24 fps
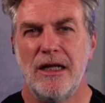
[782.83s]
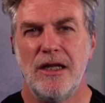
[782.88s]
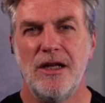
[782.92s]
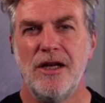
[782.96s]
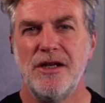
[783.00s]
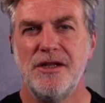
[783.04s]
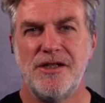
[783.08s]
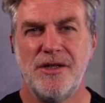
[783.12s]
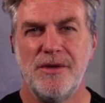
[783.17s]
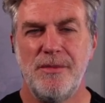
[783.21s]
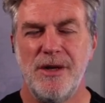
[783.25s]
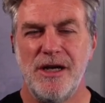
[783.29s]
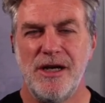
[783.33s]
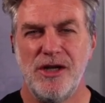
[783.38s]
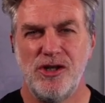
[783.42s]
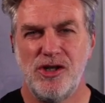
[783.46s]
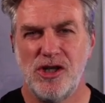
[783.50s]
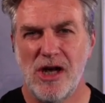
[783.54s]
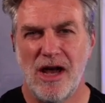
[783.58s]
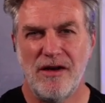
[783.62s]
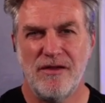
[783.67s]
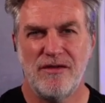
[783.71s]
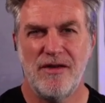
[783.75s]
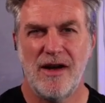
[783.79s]
Learn to be a
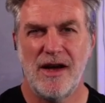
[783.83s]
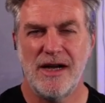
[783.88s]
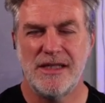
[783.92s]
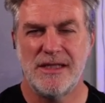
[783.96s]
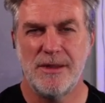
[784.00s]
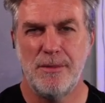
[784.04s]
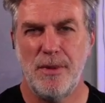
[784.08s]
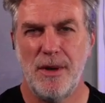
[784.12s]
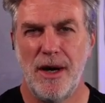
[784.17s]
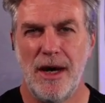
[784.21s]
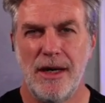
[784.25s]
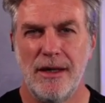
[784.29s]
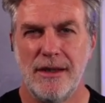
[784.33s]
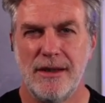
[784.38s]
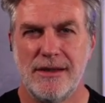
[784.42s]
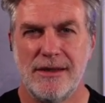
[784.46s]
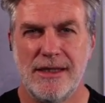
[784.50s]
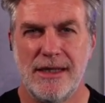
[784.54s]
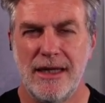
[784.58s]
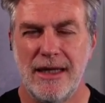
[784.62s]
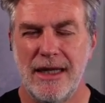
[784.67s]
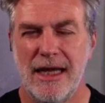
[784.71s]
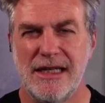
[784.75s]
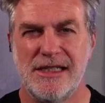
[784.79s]
jet fighter
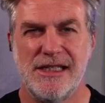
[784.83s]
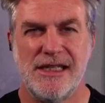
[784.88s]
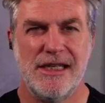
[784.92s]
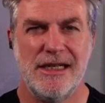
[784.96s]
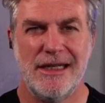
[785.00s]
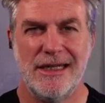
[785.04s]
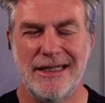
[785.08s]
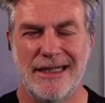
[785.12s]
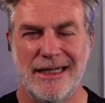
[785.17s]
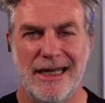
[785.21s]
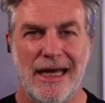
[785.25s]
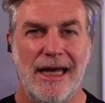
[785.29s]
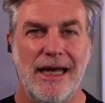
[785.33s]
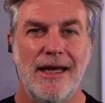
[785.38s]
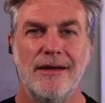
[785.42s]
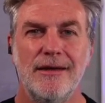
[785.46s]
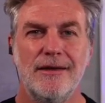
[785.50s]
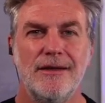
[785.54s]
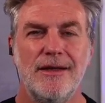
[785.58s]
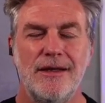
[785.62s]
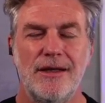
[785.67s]
pilot in less than a day,